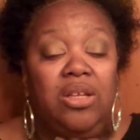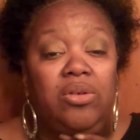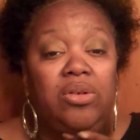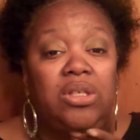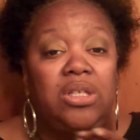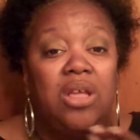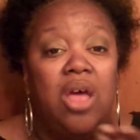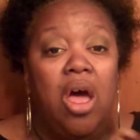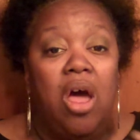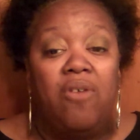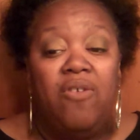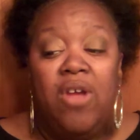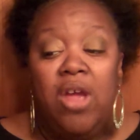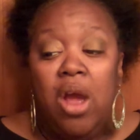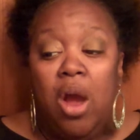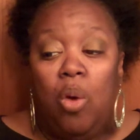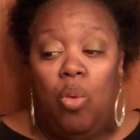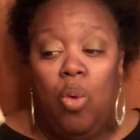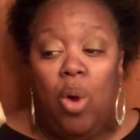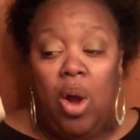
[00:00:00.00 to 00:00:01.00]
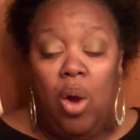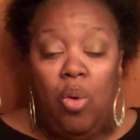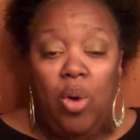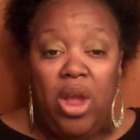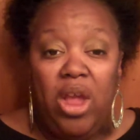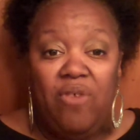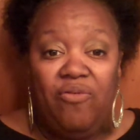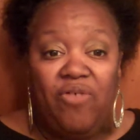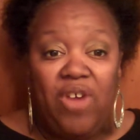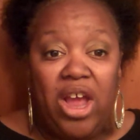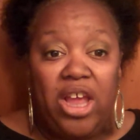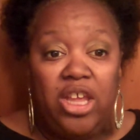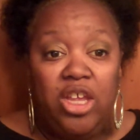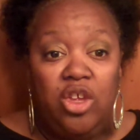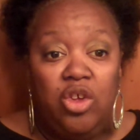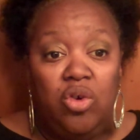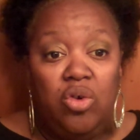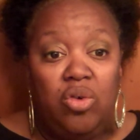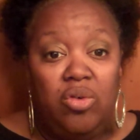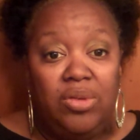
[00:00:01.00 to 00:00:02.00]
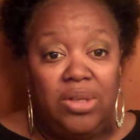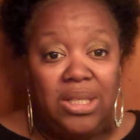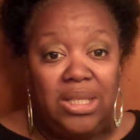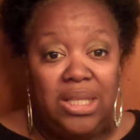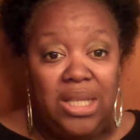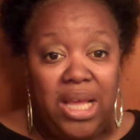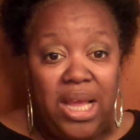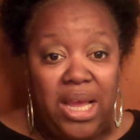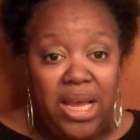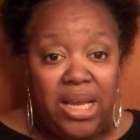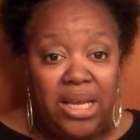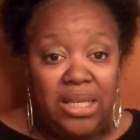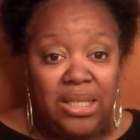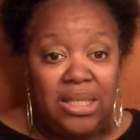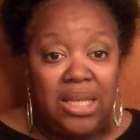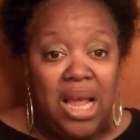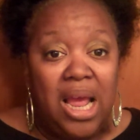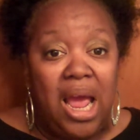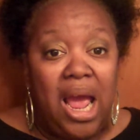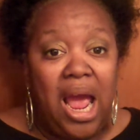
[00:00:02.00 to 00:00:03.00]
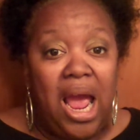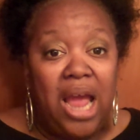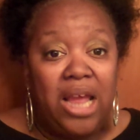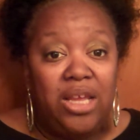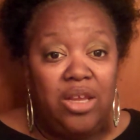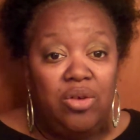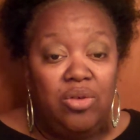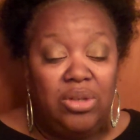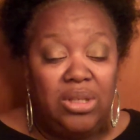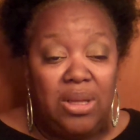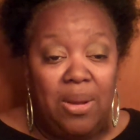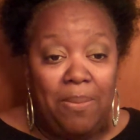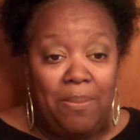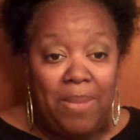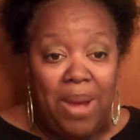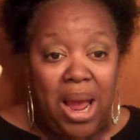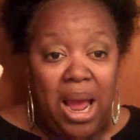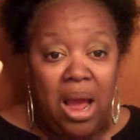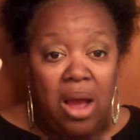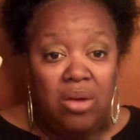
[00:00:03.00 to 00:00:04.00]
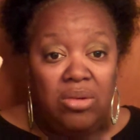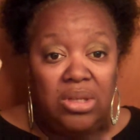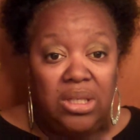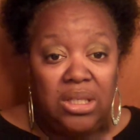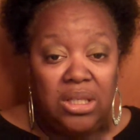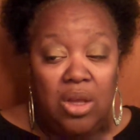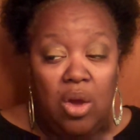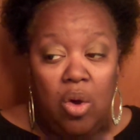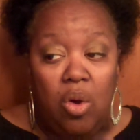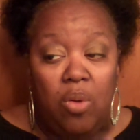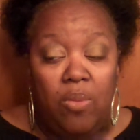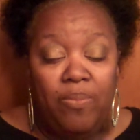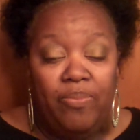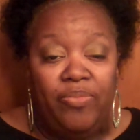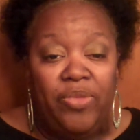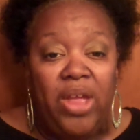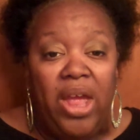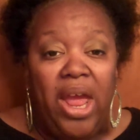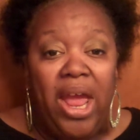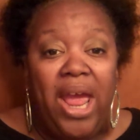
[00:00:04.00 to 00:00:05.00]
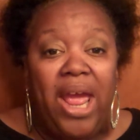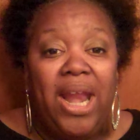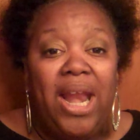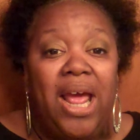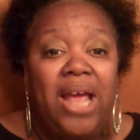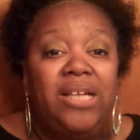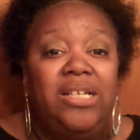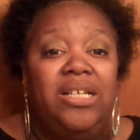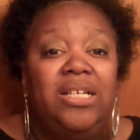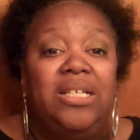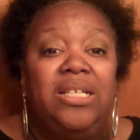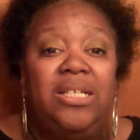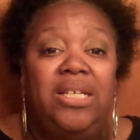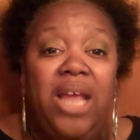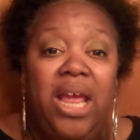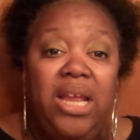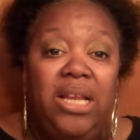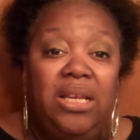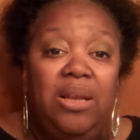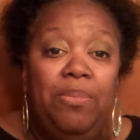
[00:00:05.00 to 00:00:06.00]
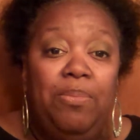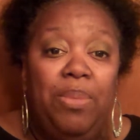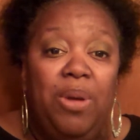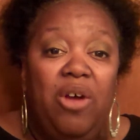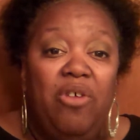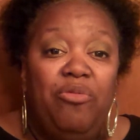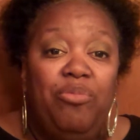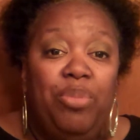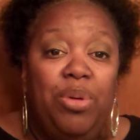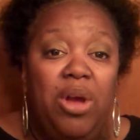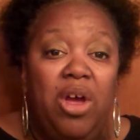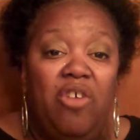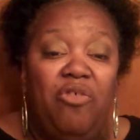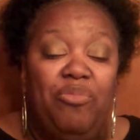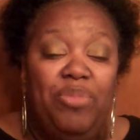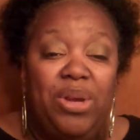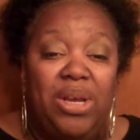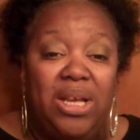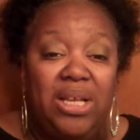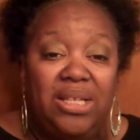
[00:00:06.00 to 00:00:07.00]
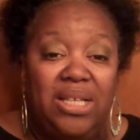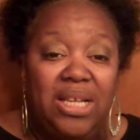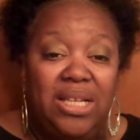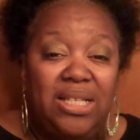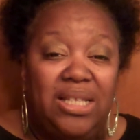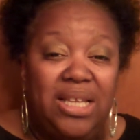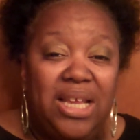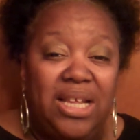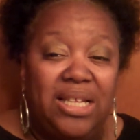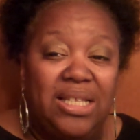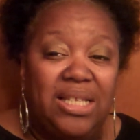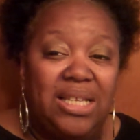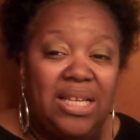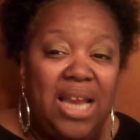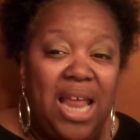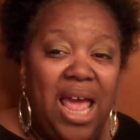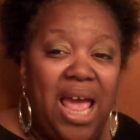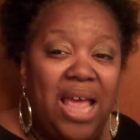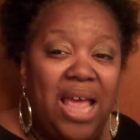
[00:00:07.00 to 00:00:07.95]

so soft. Well, if I use this, I use a mild soap, and I just take the buff puff, because it's